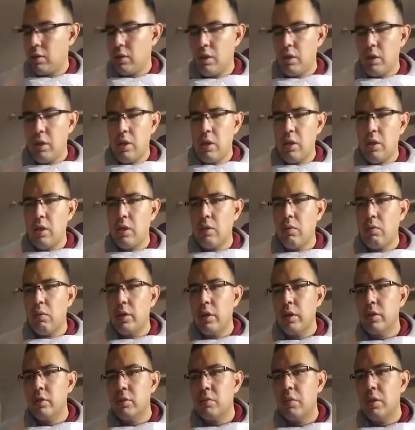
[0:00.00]
It
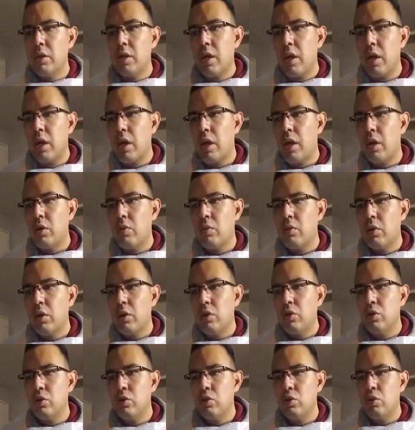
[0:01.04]
wants me to add 1 to
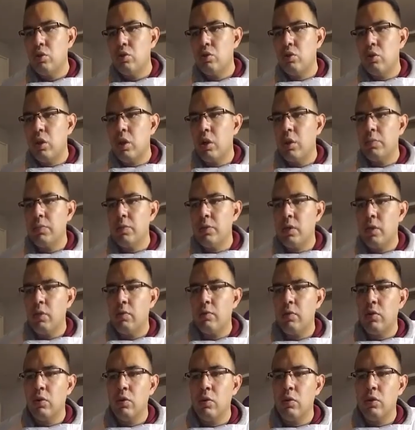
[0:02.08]
2 drops of the
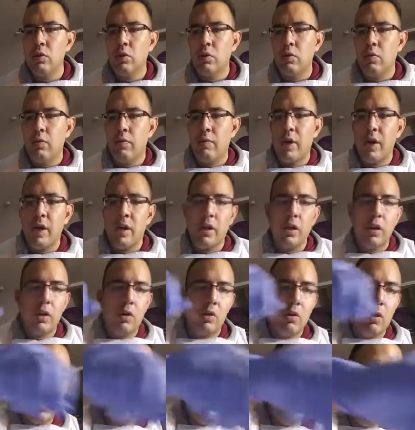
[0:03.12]
crystal violet
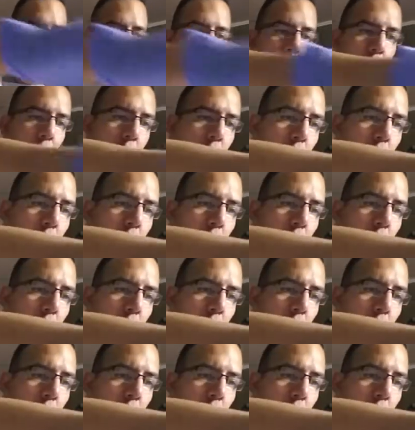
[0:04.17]
gram stain.